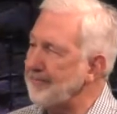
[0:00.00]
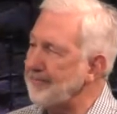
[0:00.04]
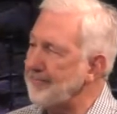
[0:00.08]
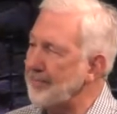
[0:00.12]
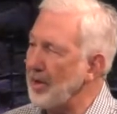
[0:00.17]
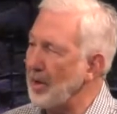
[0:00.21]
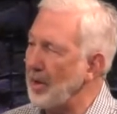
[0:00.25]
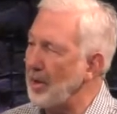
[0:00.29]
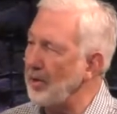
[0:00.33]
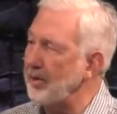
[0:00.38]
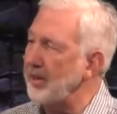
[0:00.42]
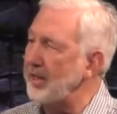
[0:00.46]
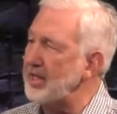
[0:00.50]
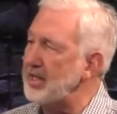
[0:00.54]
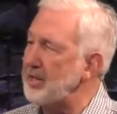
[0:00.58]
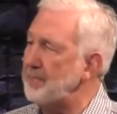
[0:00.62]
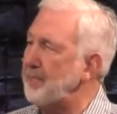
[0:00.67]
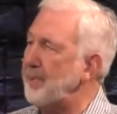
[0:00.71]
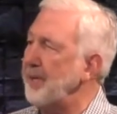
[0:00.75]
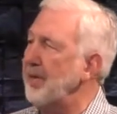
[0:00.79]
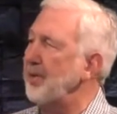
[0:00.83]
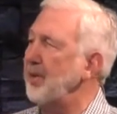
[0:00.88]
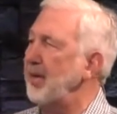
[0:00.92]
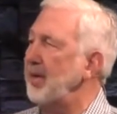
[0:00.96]
the Holy
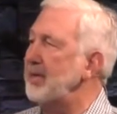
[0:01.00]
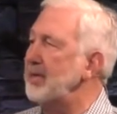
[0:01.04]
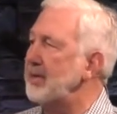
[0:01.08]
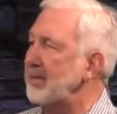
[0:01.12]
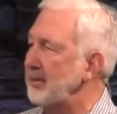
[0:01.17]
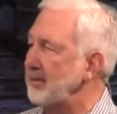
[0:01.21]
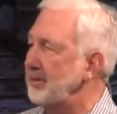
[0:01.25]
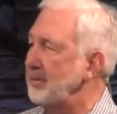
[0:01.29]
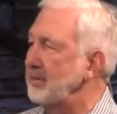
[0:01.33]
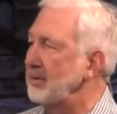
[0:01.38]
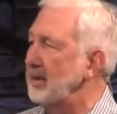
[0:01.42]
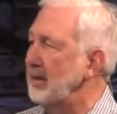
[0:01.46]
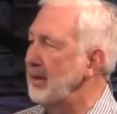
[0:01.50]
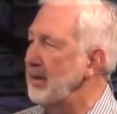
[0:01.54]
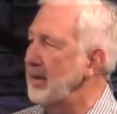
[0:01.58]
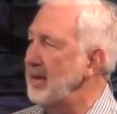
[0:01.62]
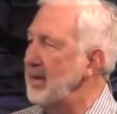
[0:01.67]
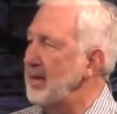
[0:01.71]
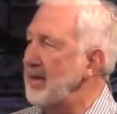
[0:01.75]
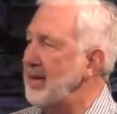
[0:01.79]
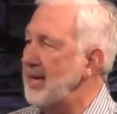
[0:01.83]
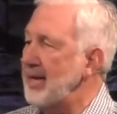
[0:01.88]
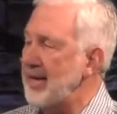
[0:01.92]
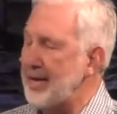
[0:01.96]
Spirit
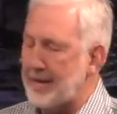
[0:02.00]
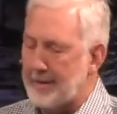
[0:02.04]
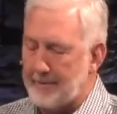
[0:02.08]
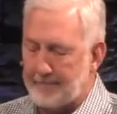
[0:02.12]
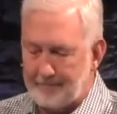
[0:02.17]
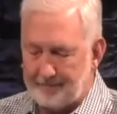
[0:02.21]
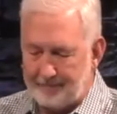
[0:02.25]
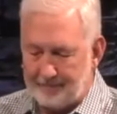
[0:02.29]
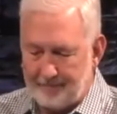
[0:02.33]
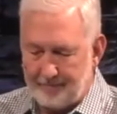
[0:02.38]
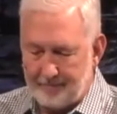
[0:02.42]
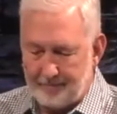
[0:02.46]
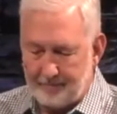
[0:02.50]
um,